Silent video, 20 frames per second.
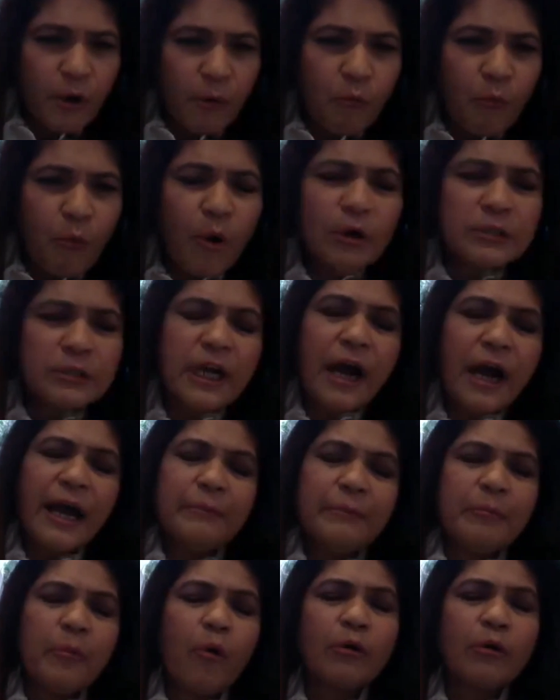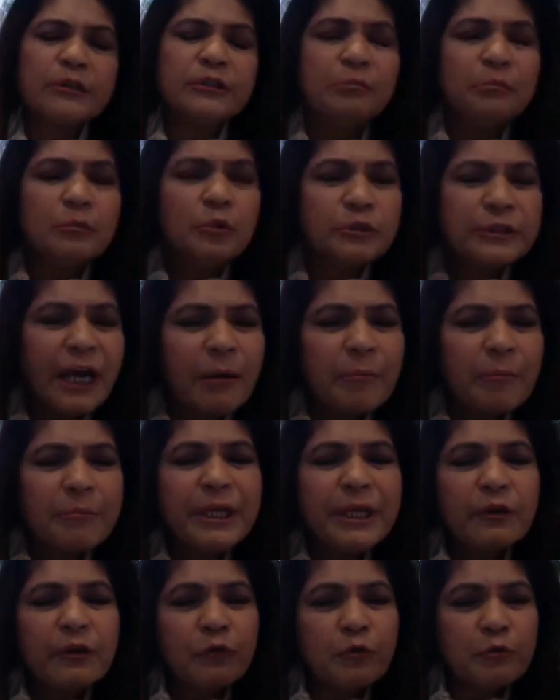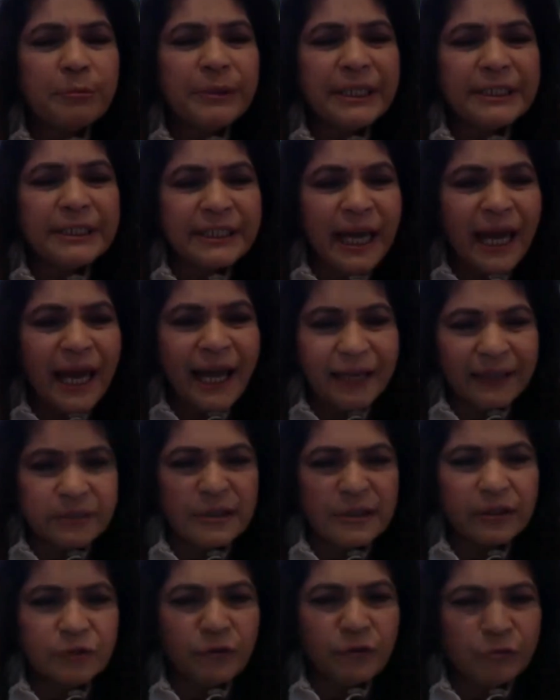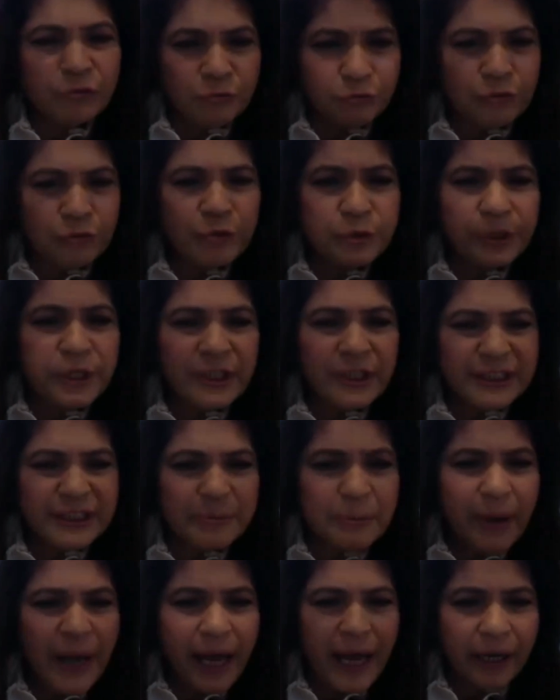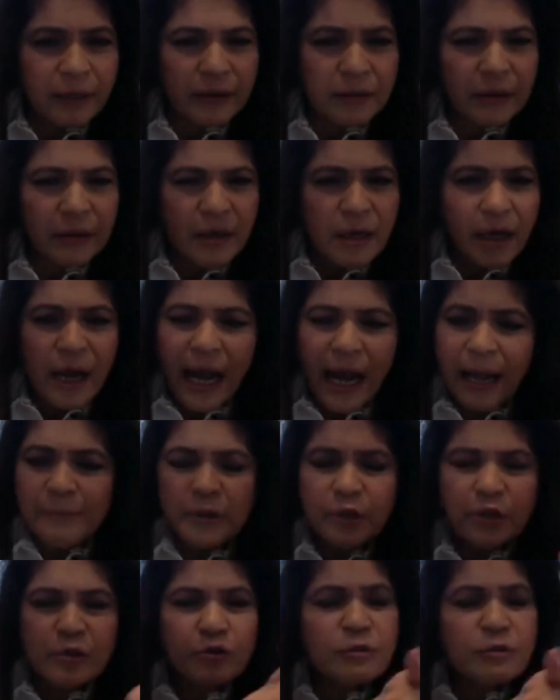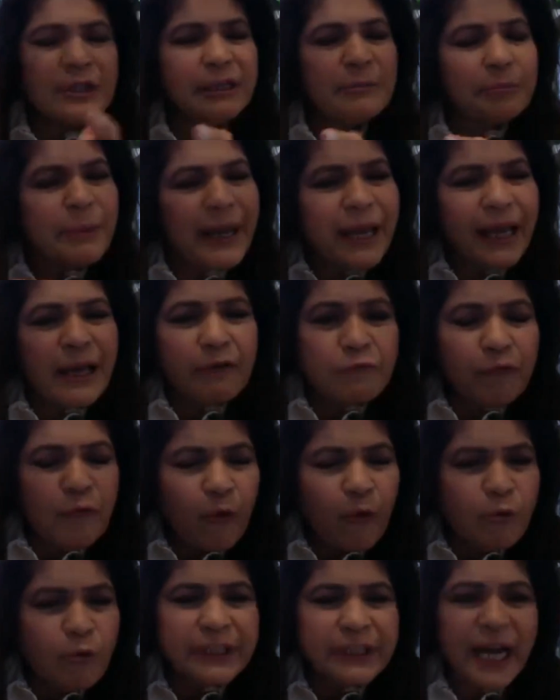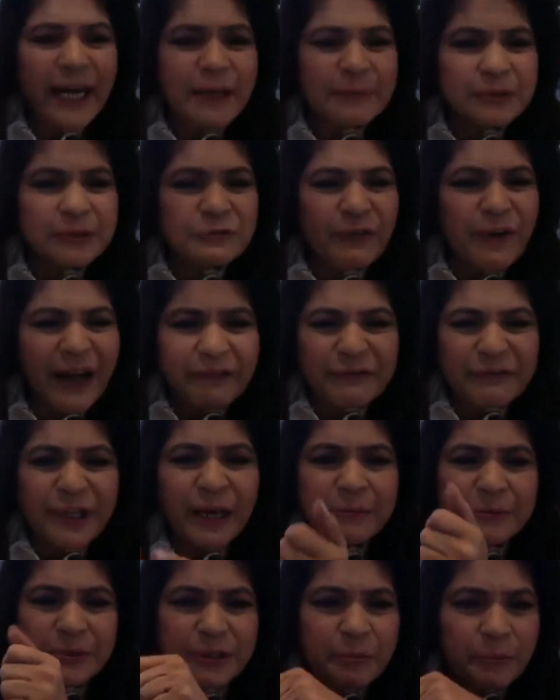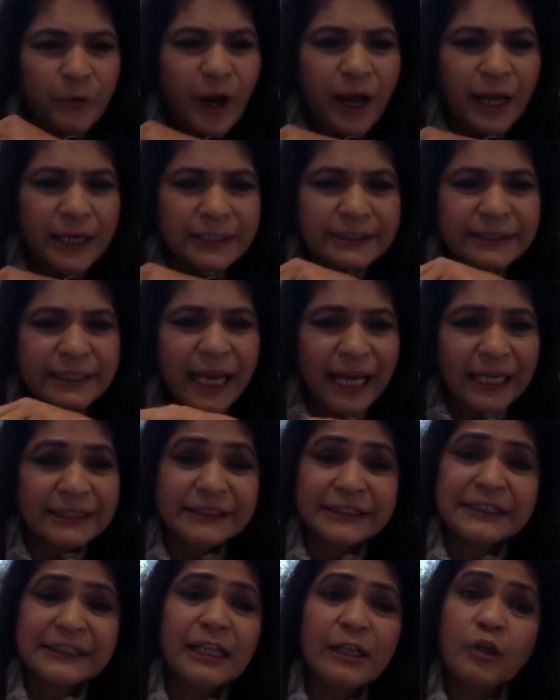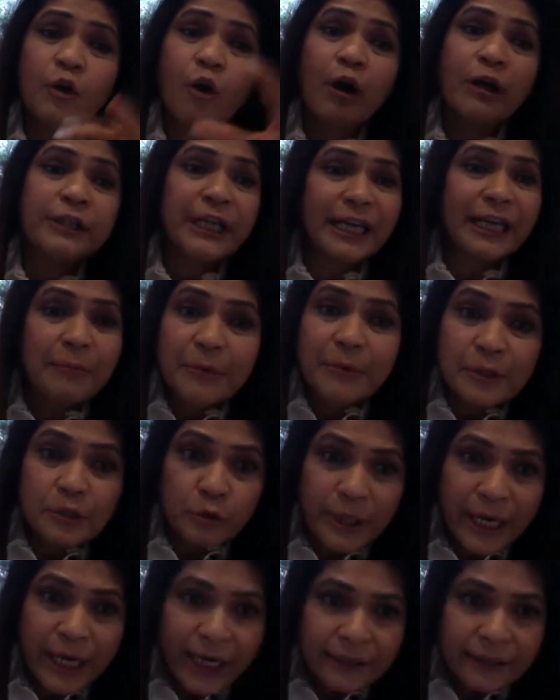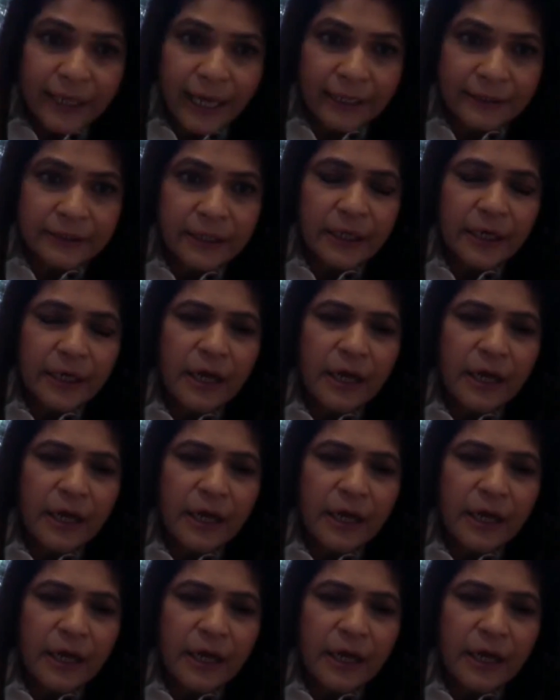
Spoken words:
What I bought Mozambique rubies at 2 years back, I'm literally paying 4 times, 5 times the price, and still not able to get that.